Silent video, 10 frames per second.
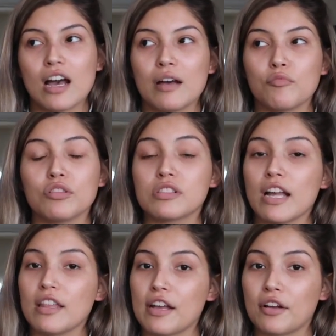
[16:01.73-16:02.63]
Um, we'll see
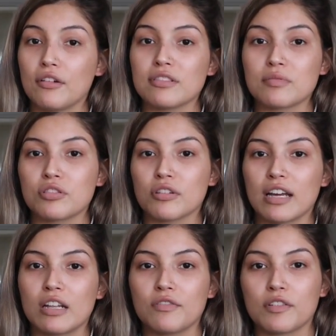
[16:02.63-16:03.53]
how that goes. I'm still
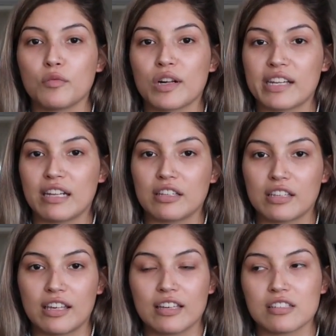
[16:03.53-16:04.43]
kind of working out the
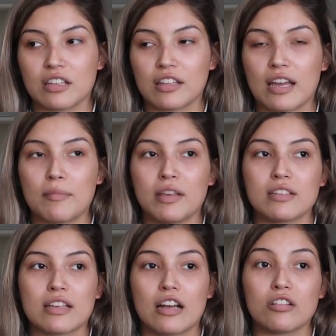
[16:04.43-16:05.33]
kinks on that
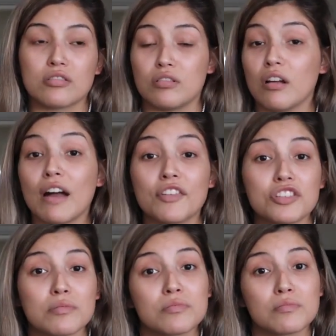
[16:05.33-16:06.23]
because I also don't have a
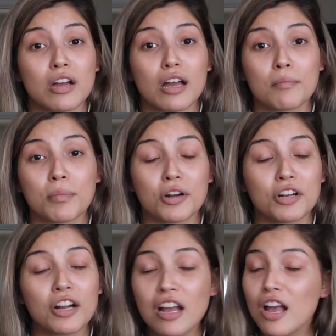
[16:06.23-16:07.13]
gym um,
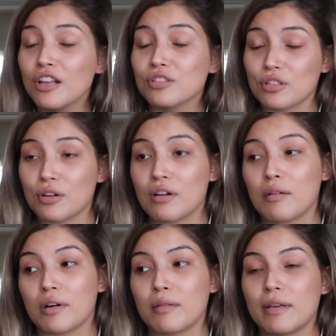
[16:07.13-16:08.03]
partner. So I
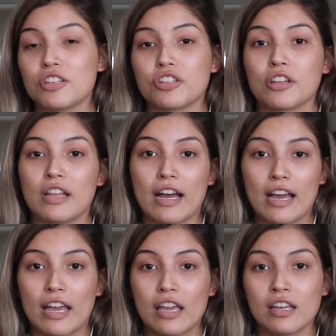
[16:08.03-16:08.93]
want to make sure that
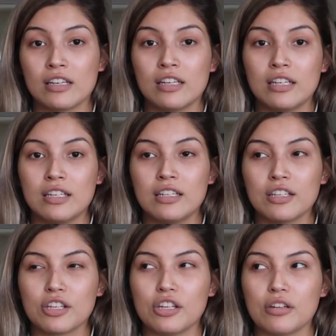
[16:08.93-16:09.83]
I
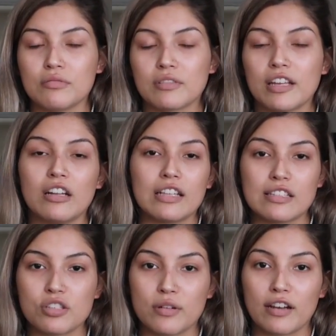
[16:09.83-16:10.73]
you know, get all that
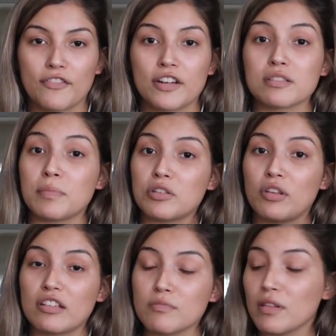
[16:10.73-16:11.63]
situated first. But
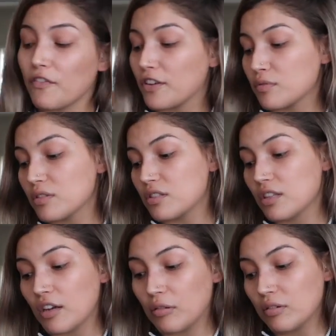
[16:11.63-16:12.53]
you guys will be the first ones
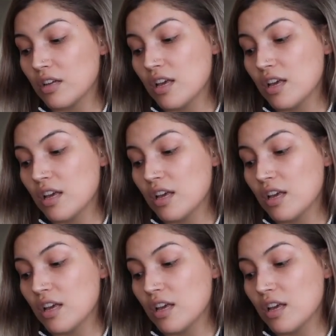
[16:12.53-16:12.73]
to know.